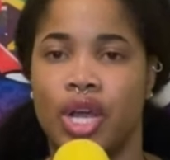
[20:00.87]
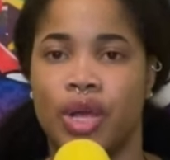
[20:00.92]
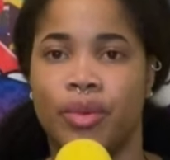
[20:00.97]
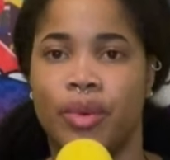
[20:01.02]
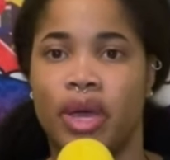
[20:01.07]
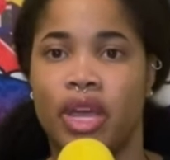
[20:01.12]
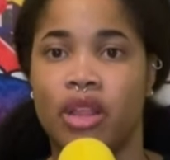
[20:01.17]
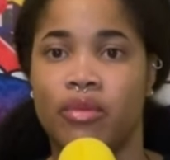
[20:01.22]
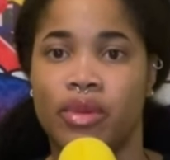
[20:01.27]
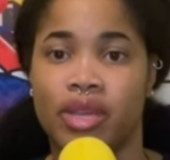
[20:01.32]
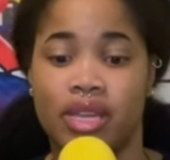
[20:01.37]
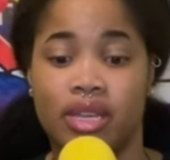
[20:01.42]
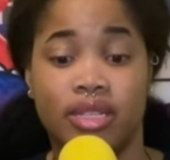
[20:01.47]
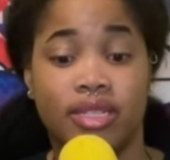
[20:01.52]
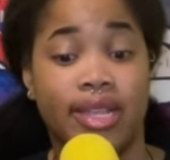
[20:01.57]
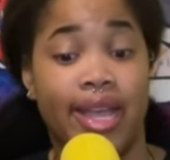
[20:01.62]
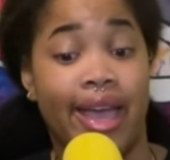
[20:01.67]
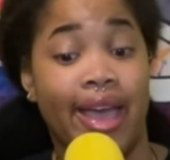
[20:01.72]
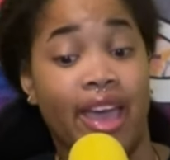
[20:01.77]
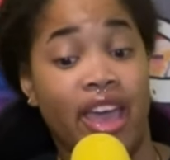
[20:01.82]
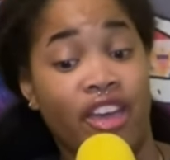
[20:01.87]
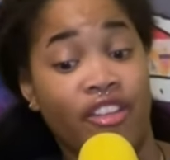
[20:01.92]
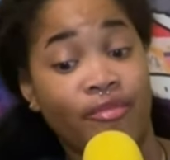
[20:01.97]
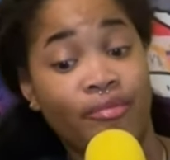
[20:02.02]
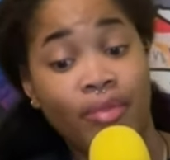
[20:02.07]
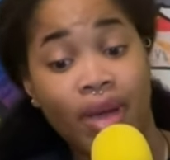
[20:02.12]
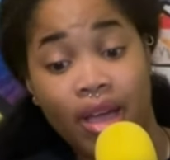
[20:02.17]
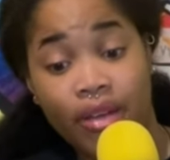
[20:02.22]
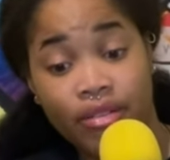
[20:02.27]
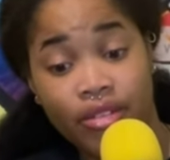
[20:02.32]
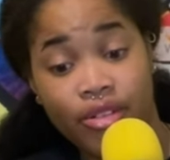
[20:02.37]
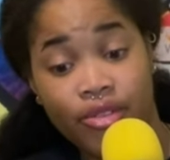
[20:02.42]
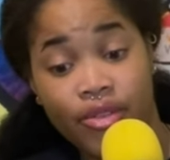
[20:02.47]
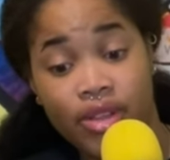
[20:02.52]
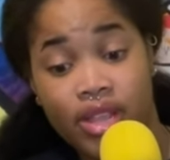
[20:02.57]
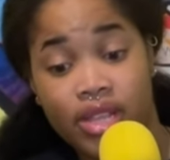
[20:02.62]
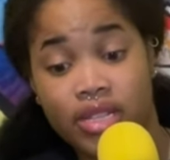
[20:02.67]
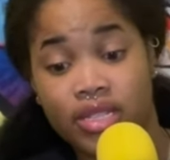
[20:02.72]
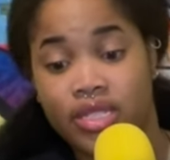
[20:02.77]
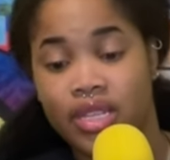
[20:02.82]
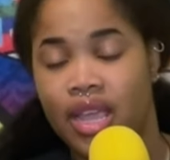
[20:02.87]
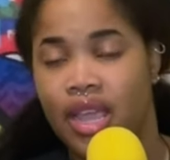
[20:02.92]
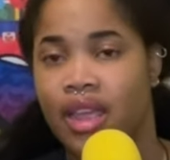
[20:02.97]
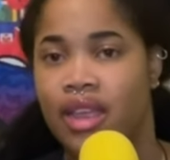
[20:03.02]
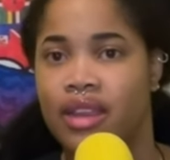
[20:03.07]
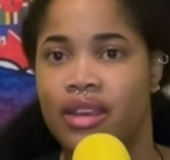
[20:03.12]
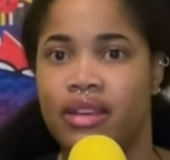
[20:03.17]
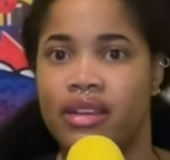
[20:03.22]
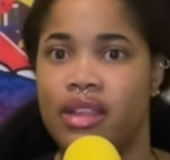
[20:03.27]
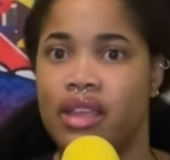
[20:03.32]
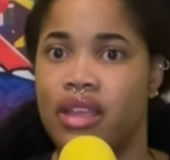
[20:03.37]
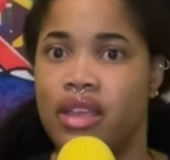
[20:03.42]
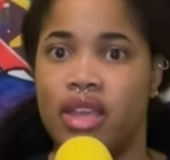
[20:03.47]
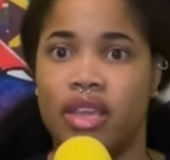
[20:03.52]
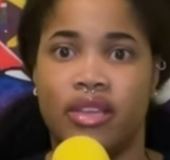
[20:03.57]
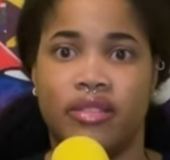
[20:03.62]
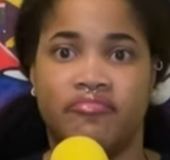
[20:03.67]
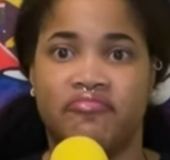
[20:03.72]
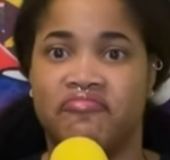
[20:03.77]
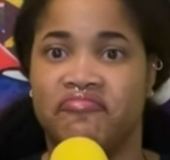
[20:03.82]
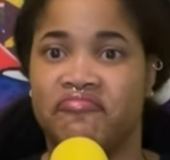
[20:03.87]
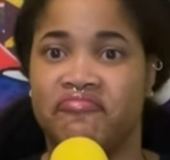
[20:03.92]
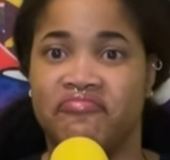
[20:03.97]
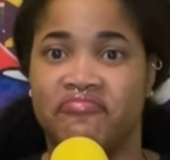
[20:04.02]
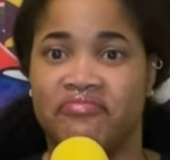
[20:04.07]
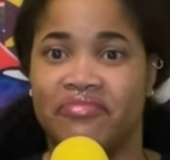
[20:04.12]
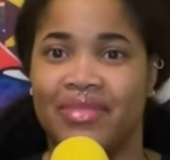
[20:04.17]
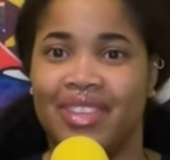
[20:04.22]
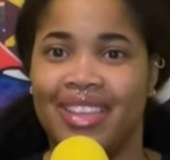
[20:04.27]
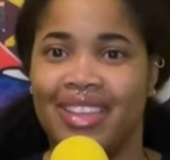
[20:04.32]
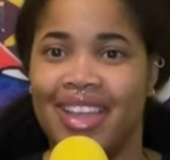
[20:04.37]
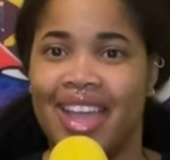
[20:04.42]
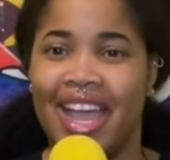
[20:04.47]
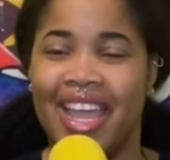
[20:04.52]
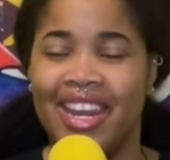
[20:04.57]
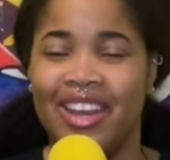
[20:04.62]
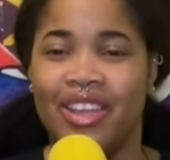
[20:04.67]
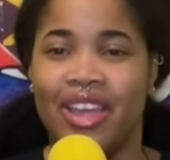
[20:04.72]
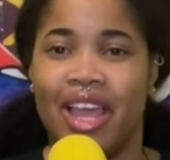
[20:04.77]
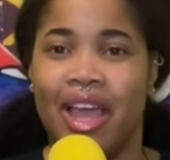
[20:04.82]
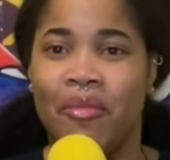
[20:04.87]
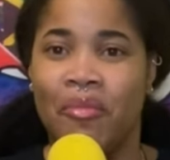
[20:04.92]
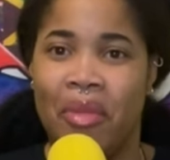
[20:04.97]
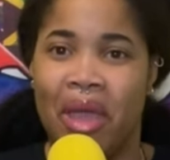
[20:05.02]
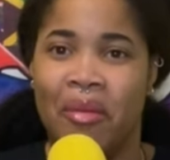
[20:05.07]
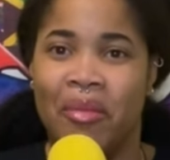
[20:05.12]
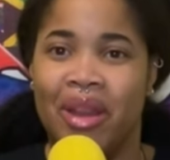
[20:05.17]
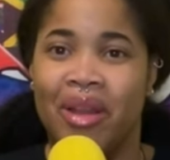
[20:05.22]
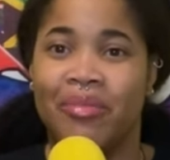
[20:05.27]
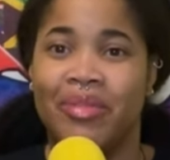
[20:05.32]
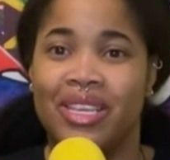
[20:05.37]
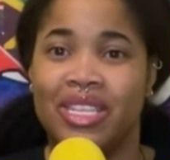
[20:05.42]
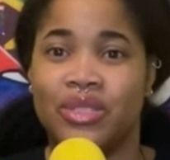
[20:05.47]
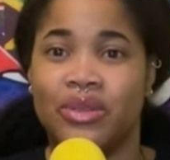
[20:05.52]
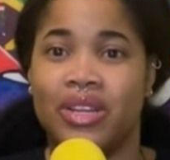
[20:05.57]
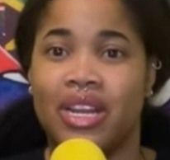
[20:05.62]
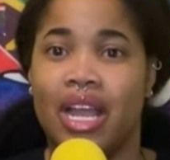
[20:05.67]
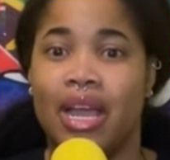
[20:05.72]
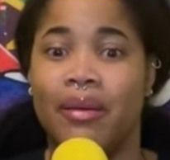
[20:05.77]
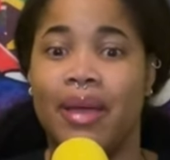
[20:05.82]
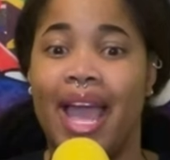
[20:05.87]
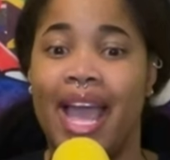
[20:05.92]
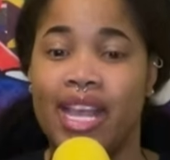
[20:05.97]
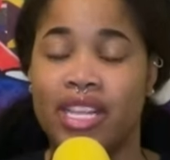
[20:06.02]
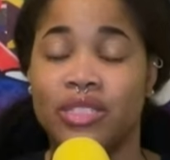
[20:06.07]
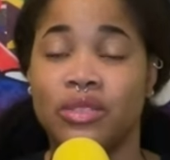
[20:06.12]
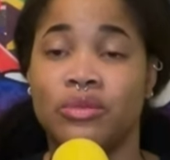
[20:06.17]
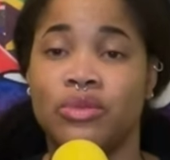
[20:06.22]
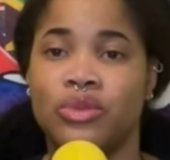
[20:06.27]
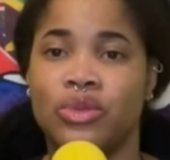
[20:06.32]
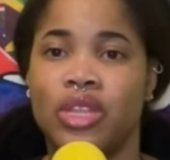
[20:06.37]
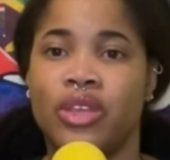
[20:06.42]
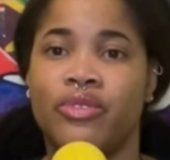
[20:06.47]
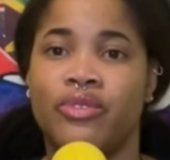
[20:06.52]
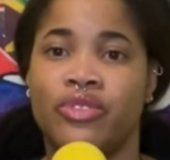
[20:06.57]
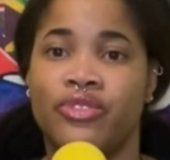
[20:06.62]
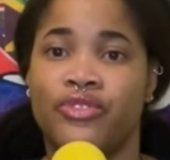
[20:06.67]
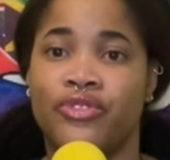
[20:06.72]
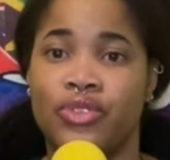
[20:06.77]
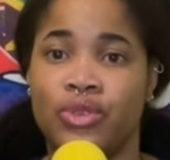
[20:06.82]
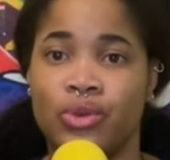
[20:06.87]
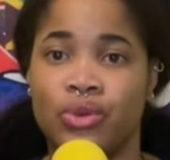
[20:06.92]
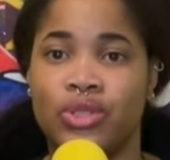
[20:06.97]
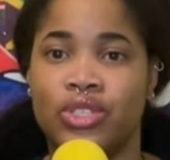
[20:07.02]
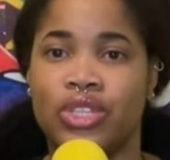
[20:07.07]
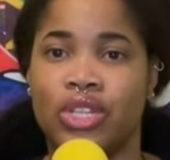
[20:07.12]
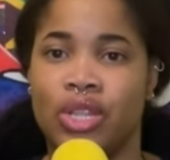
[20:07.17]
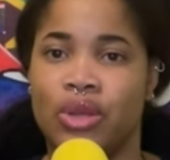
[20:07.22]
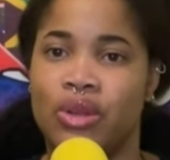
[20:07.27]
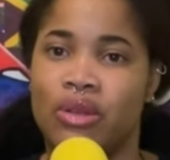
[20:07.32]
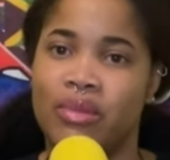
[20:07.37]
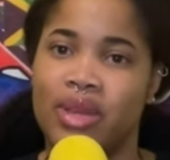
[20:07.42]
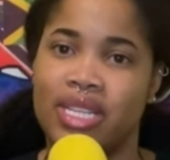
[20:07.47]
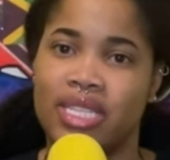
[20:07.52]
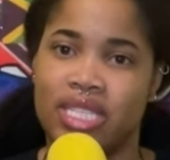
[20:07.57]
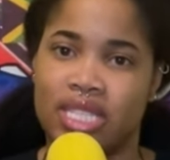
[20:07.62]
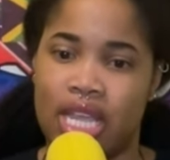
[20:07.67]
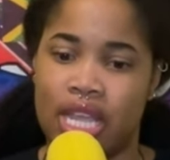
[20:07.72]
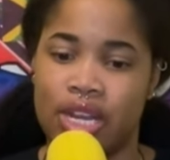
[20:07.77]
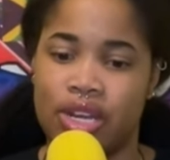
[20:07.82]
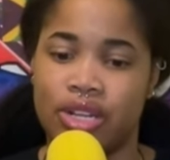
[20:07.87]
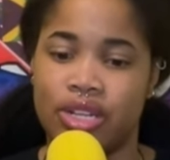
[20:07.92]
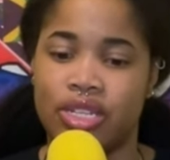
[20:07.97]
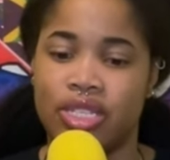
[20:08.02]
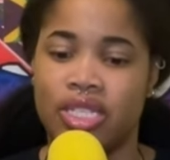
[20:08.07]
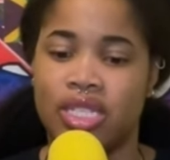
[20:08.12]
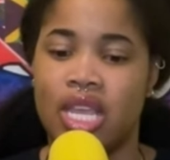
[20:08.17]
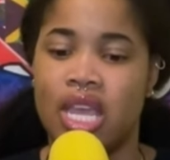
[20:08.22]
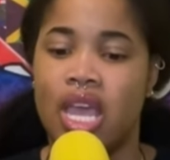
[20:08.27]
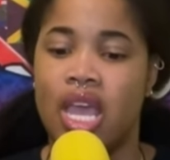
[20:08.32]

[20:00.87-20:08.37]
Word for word: about it because I have boundaries and kind of I'm, I'm at a place right now I absolutely refuse to lower my standards.